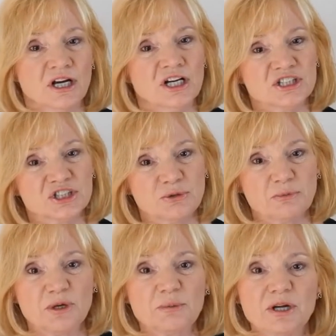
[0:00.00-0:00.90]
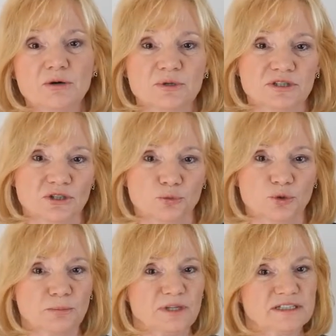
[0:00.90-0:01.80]
So when women go into the
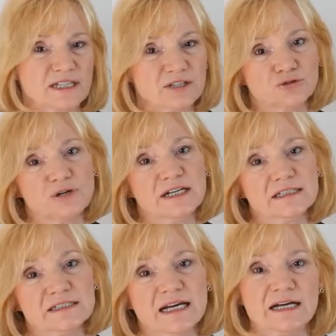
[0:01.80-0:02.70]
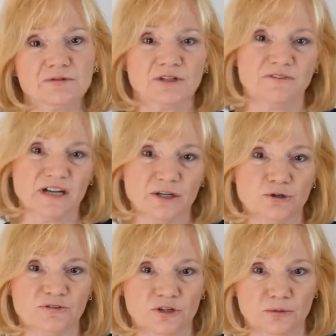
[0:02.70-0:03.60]
workplace and try to tout the value
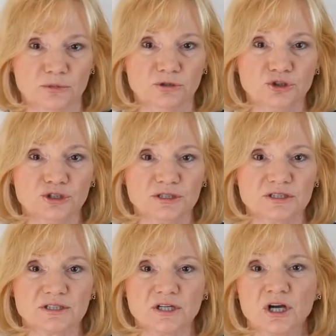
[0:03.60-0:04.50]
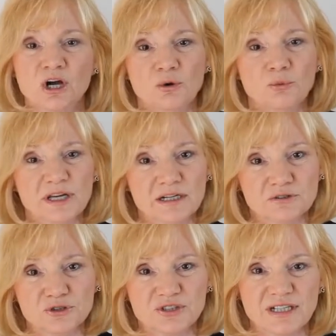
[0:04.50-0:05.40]
of our emotions, we can
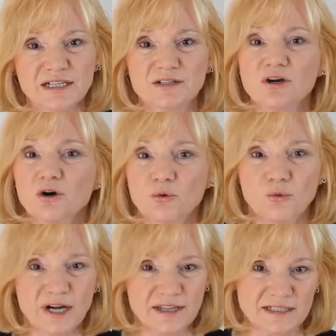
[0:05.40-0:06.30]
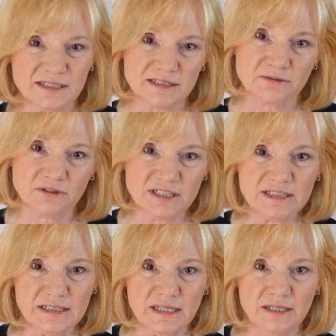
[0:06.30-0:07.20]
understand why that doesn't
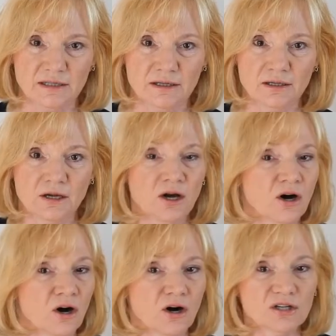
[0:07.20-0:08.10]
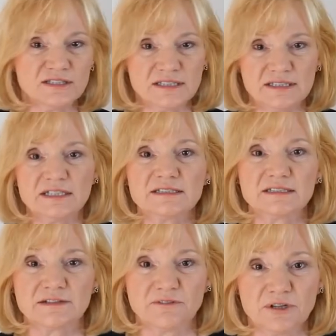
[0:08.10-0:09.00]
resonate. All it does is
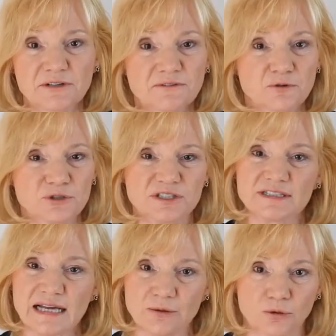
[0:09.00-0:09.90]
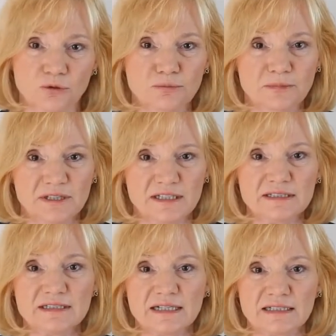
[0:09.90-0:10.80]
it reinforces that old myth that
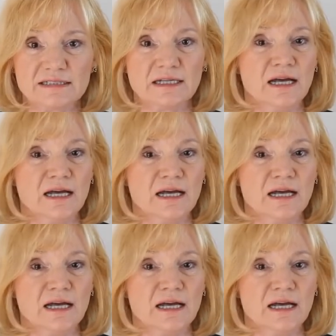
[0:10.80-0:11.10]
says